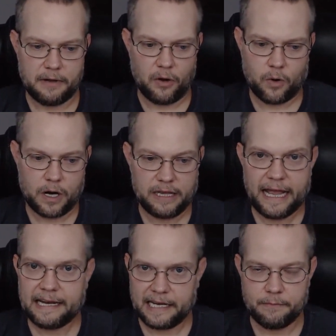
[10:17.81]
or a
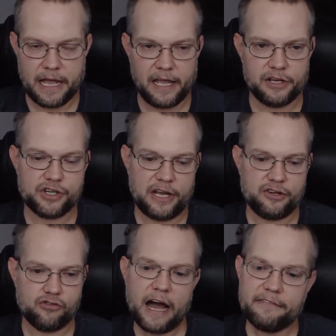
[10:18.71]
landing page
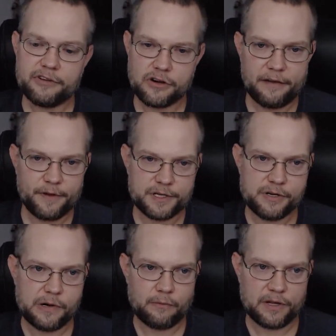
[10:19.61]
and drive traffic to it.